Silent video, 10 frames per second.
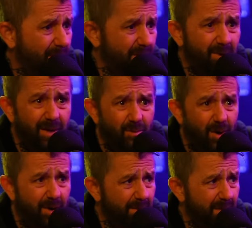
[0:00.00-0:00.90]
and you don't even
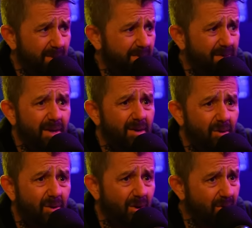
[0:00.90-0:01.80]
want to be here. Fucking
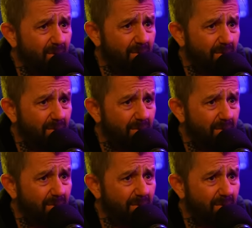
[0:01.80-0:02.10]
go home.